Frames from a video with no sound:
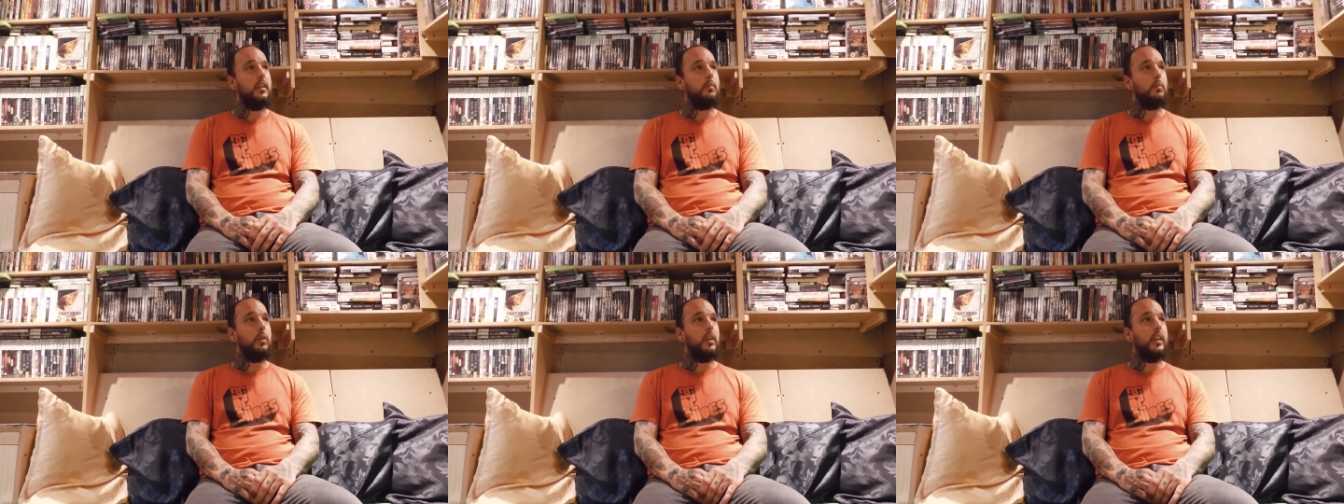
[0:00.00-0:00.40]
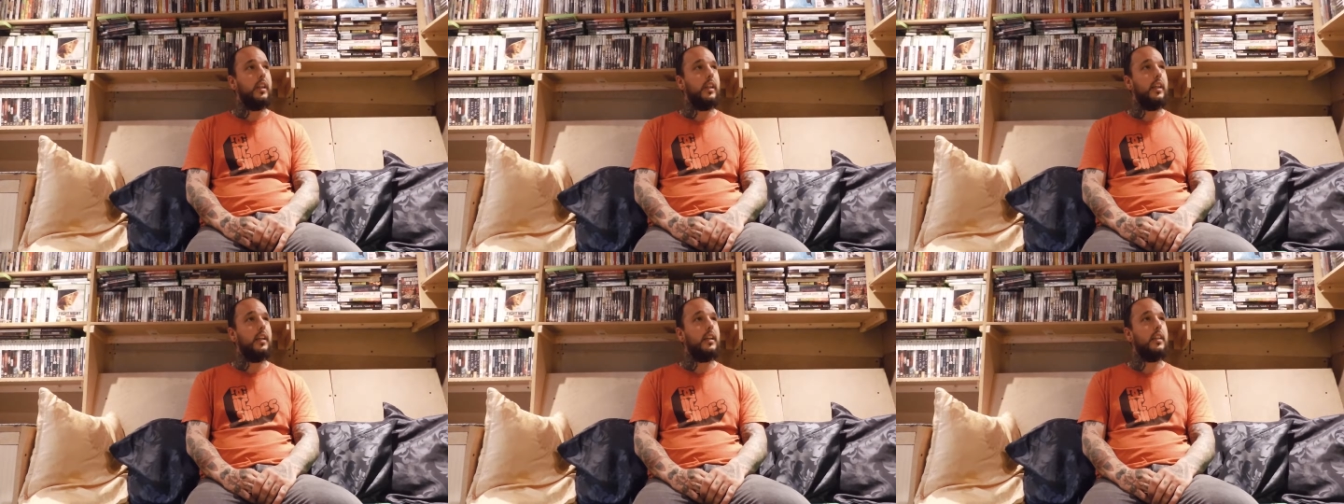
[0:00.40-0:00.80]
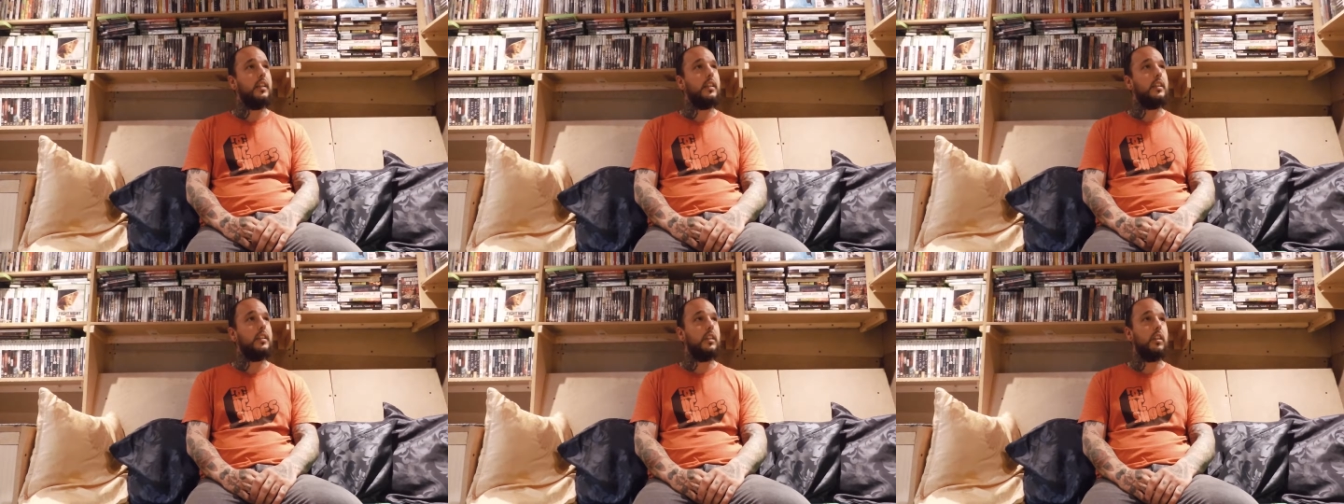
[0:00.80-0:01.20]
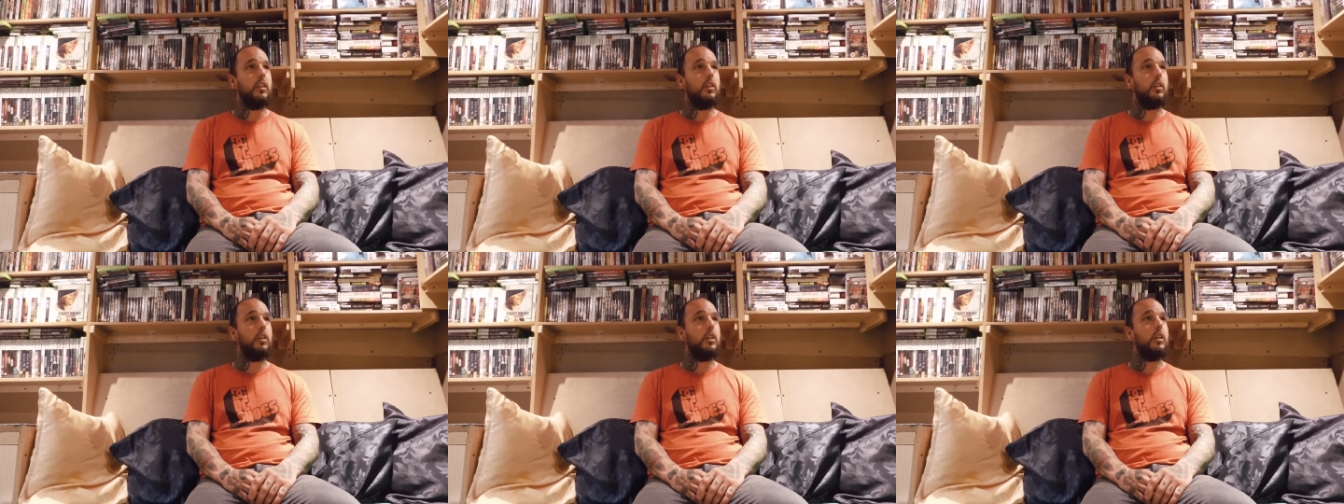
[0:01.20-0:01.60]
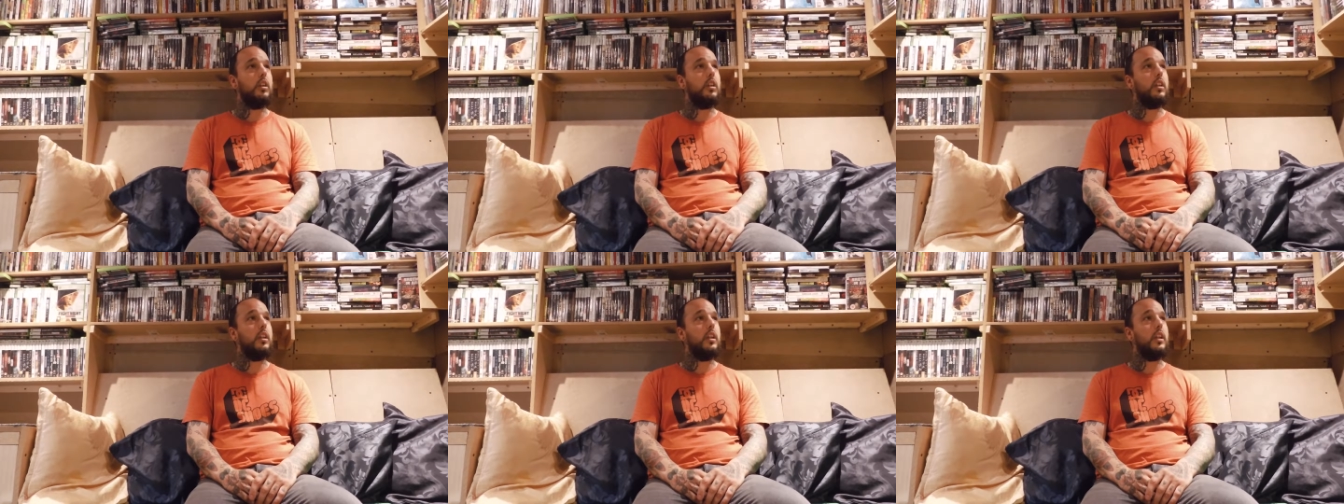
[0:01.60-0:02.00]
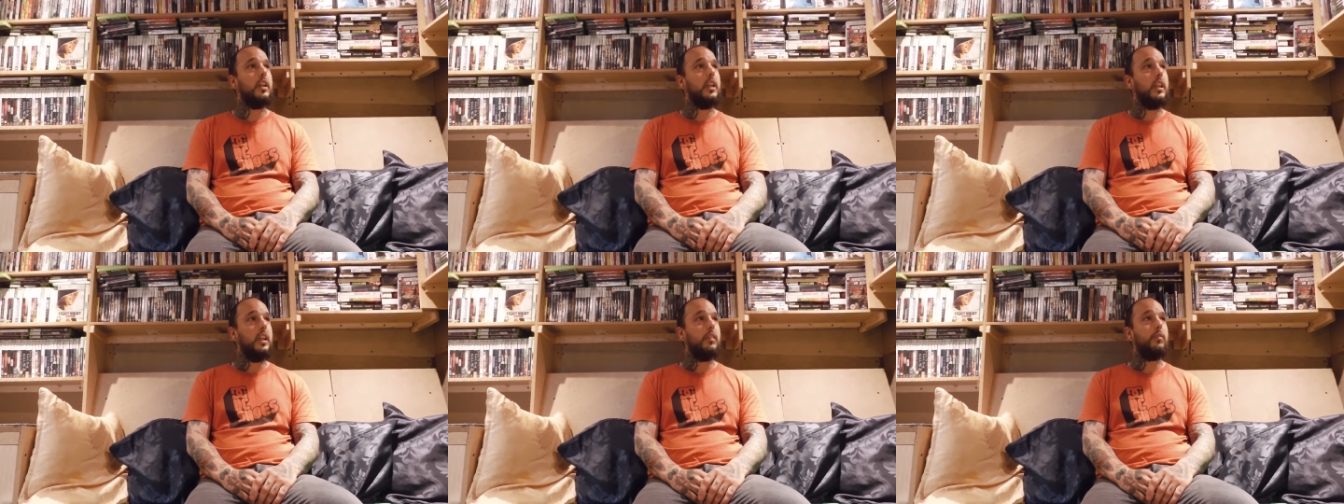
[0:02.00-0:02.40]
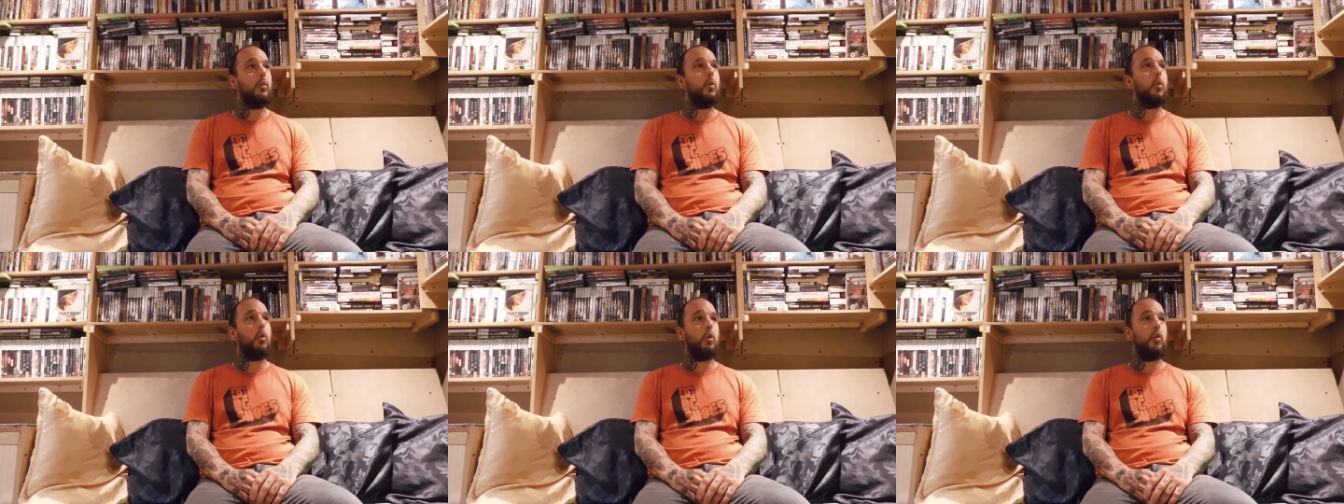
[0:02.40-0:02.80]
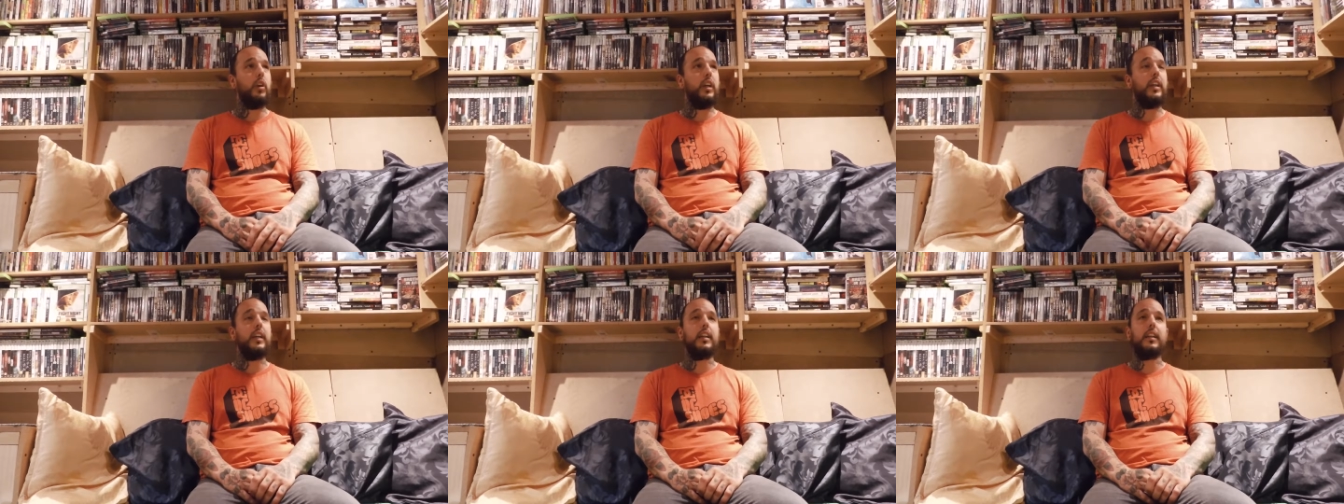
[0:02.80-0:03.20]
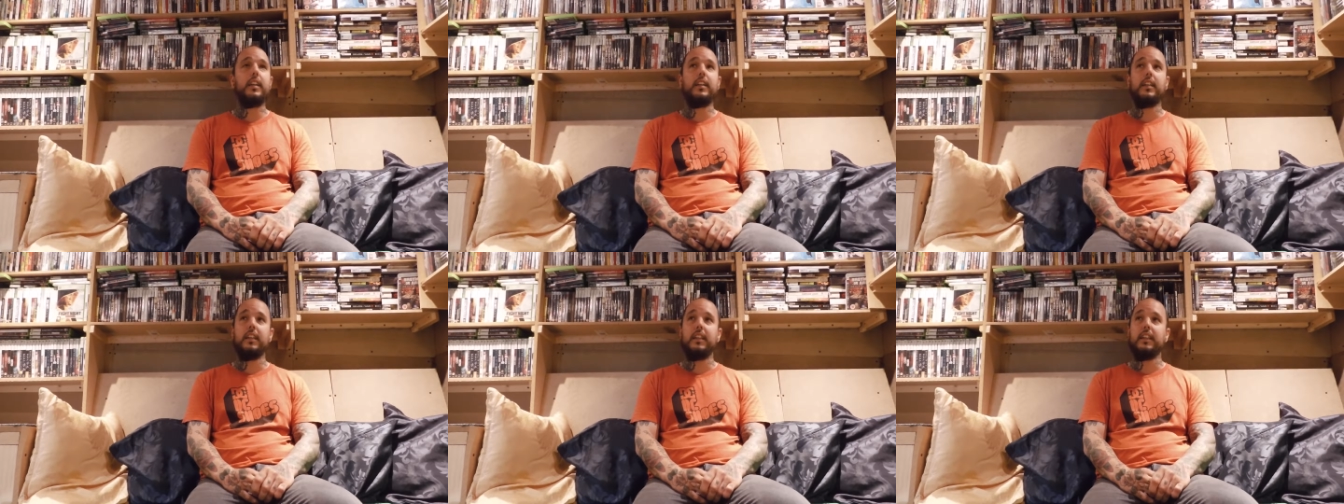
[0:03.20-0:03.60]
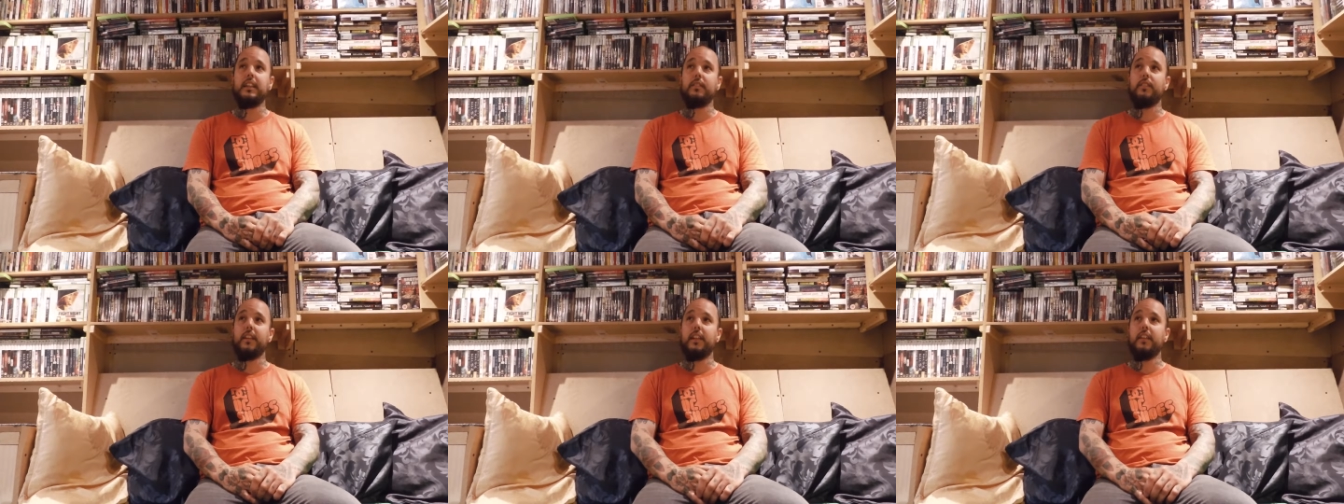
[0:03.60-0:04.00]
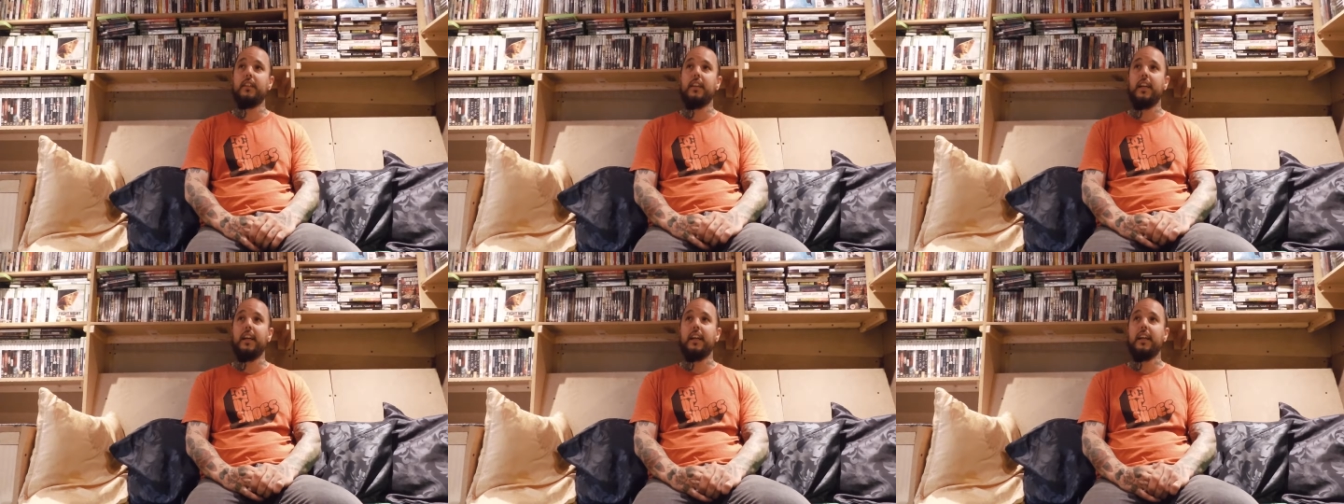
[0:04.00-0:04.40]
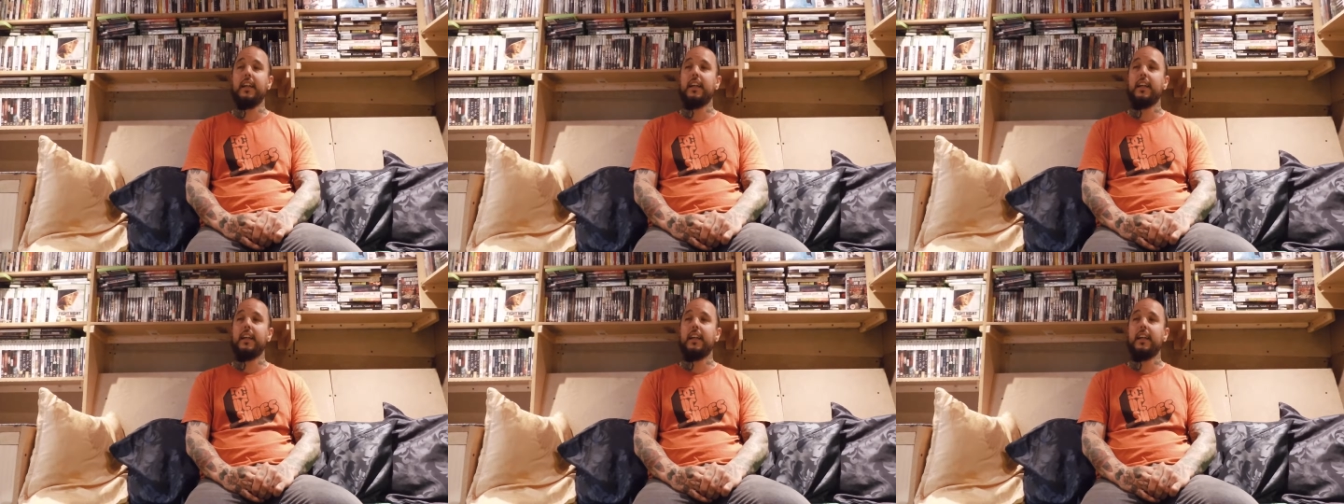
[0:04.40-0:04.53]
But yeah, so if you agree in this video that